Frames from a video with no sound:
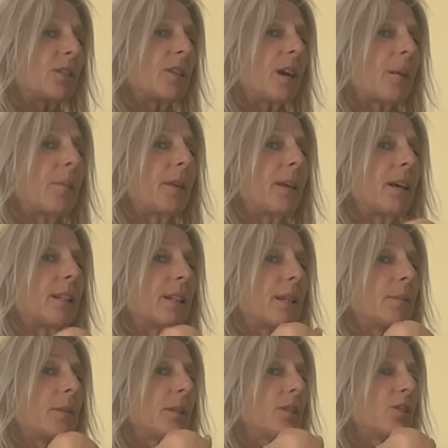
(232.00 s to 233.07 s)
the top of the head,
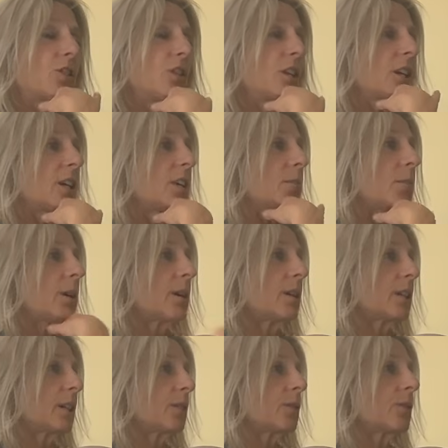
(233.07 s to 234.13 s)
keeping the chin
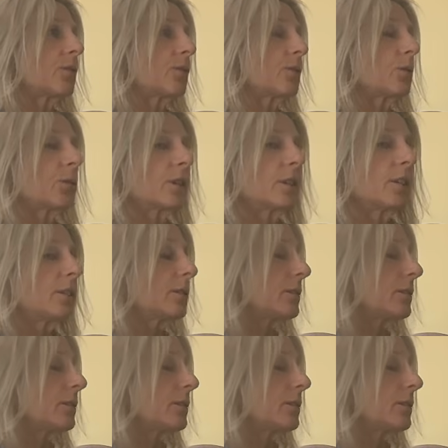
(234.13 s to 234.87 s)
parallel with the floor,